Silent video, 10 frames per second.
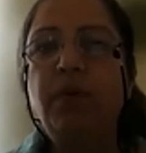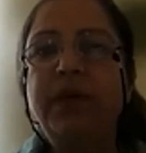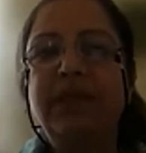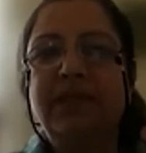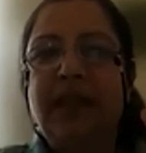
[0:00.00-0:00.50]

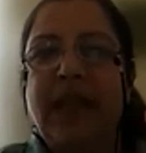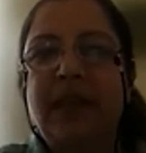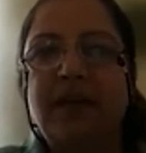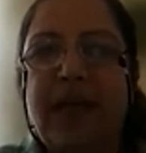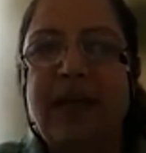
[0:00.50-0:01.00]
in like
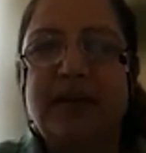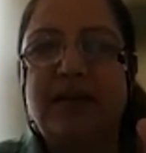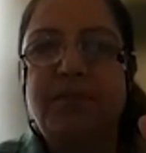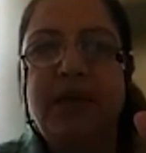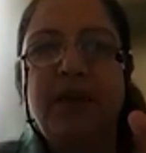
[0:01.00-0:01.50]

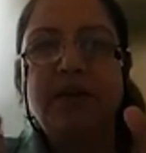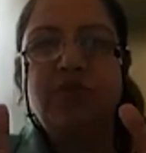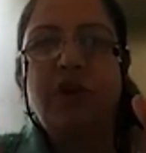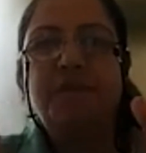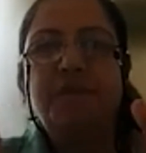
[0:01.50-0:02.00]

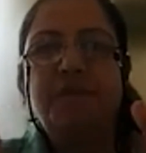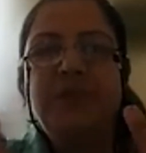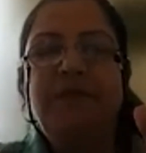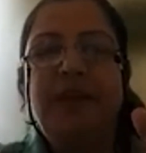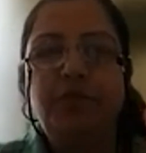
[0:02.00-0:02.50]
Saurabh
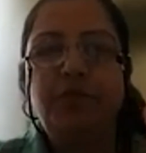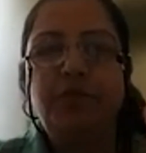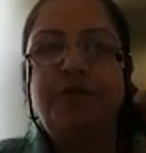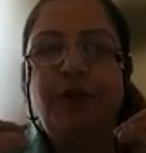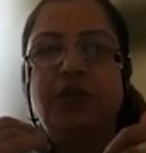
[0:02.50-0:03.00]
said very
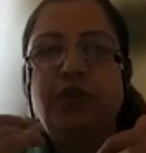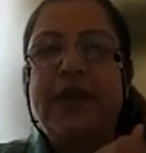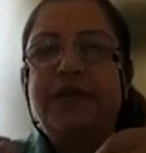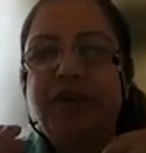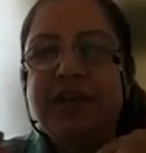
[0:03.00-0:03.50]
beautifully, a
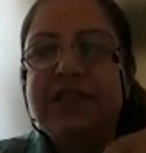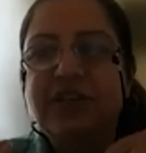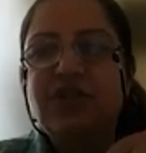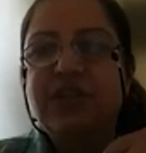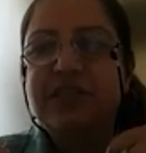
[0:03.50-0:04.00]
21st
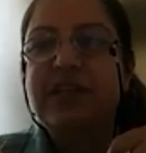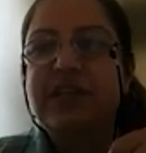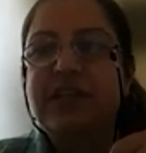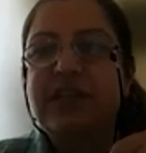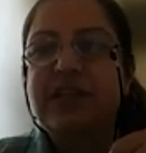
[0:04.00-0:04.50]
century
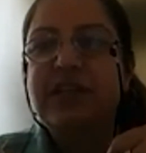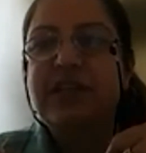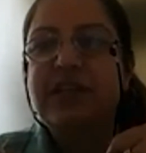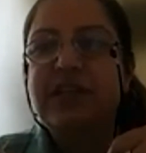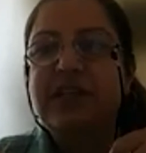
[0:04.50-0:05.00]
solution
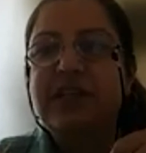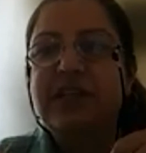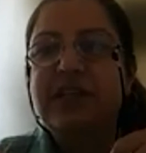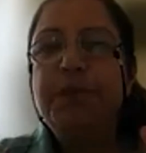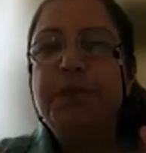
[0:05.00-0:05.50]

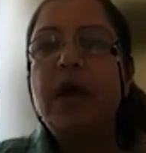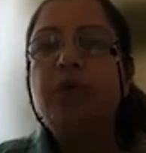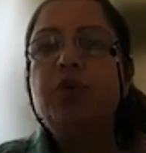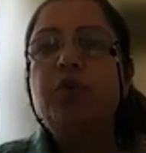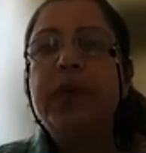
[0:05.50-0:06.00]
has to be,
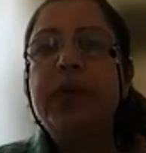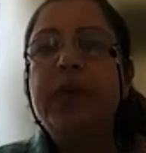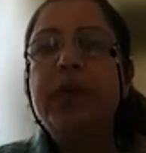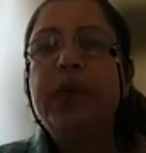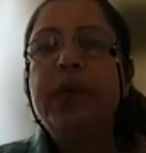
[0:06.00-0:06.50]
how do we
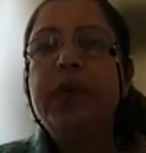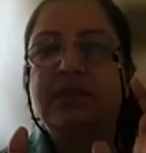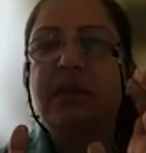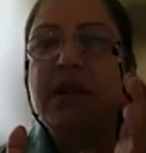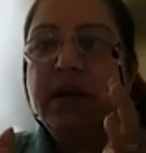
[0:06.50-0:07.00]
bring them
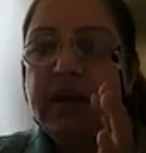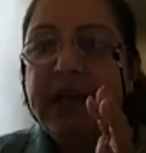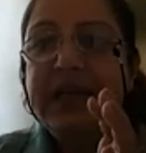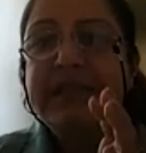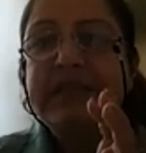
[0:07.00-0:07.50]
together? The
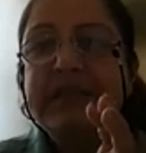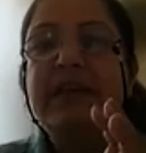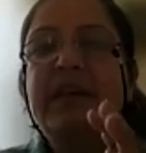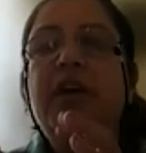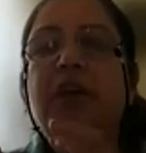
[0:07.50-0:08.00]

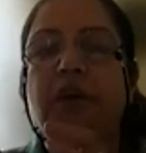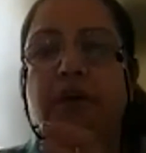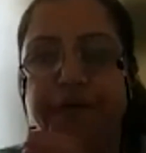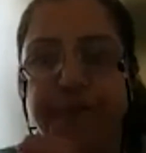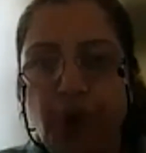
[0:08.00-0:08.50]
learnings
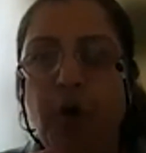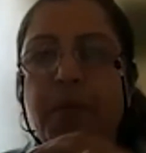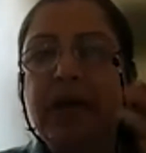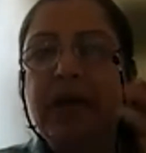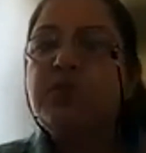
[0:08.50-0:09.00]
from
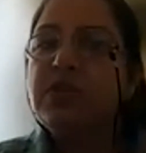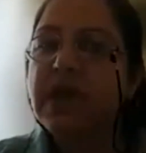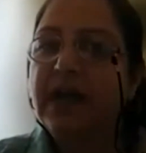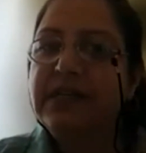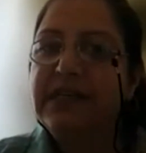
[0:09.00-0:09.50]
other
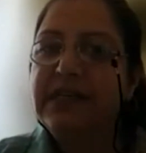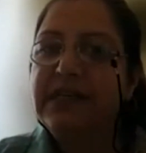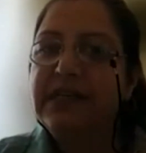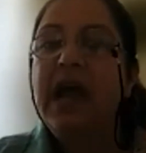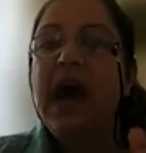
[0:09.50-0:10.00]
societies,
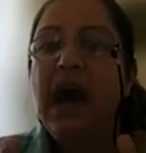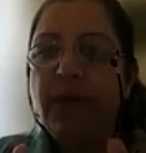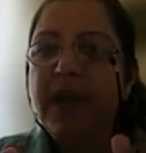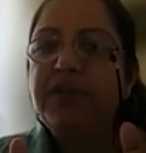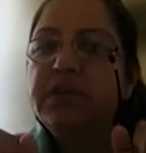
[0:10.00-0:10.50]

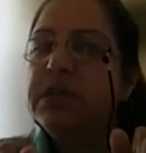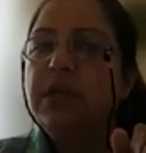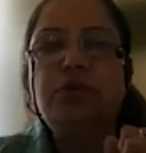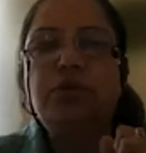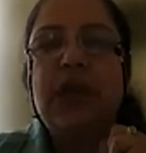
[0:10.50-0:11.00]
however, the
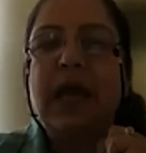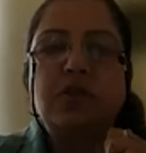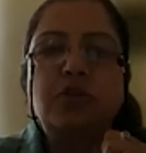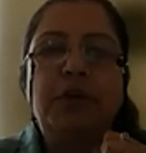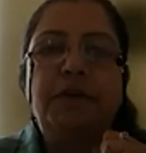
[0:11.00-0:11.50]
solution has to
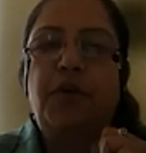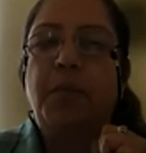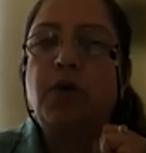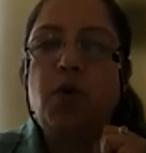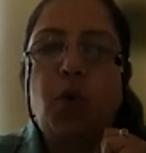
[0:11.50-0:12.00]
be from
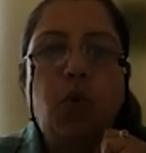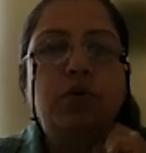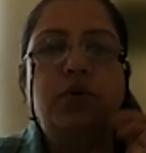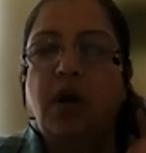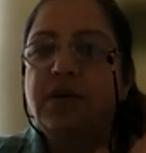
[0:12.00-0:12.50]
our own
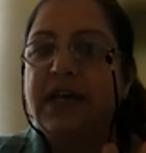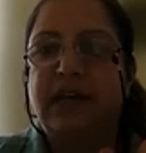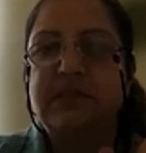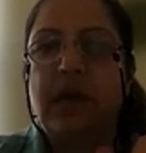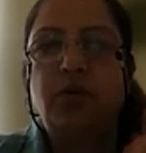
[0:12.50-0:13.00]

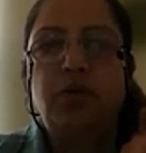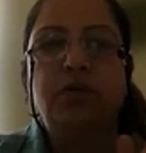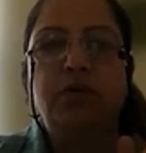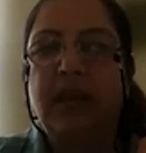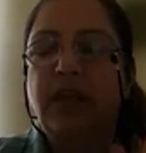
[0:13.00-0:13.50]
context, our
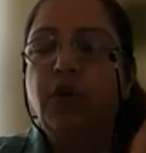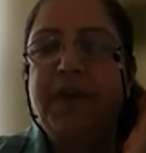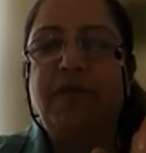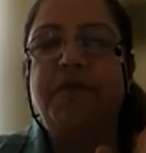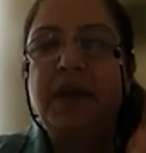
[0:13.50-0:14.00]
own, and we
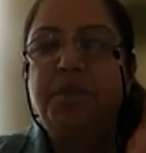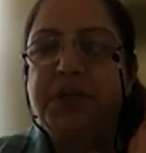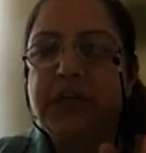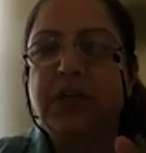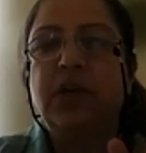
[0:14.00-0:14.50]
have a very
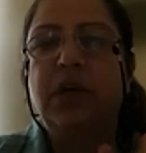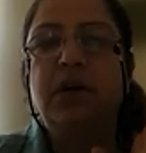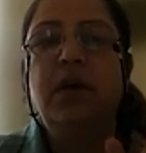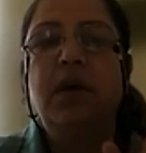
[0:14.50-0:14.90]
particular